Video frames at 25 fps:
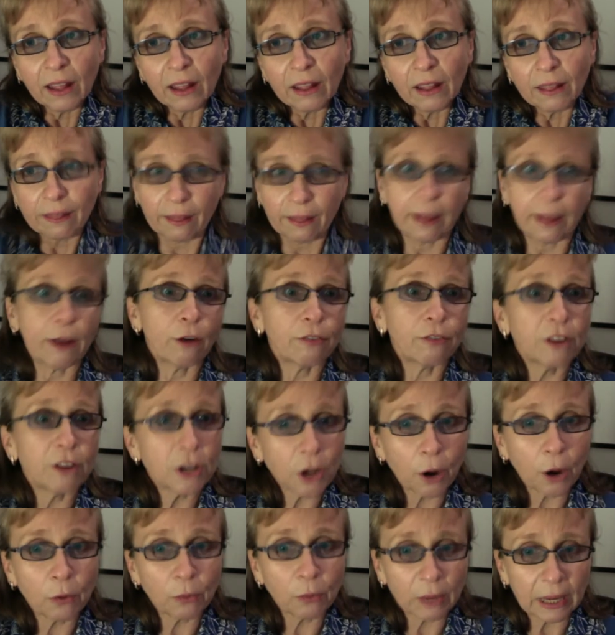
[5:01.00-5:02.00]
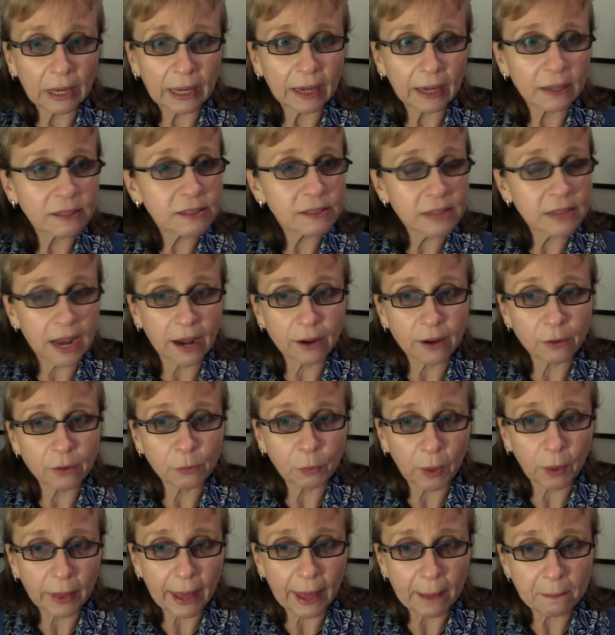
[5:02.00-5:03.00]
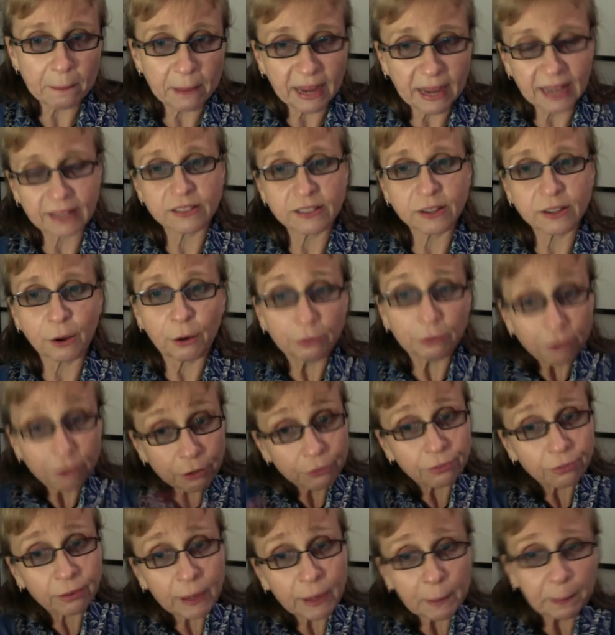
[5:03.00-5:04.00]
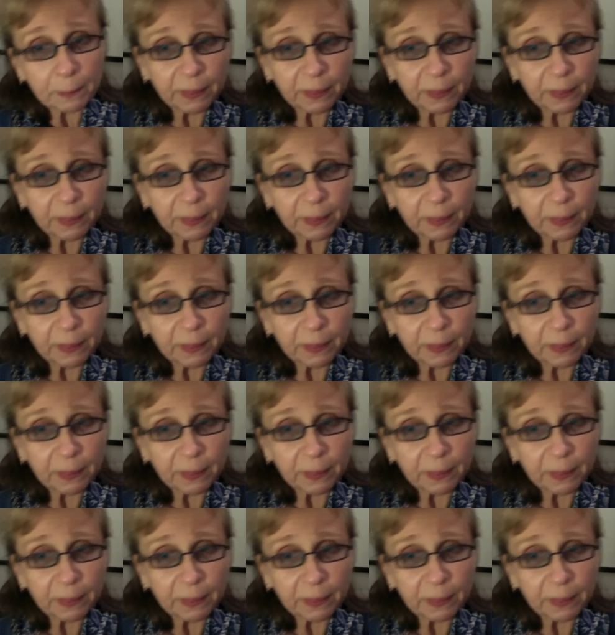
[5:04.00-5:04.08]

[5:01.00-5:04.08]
they often don't really understand what that means. So if you flip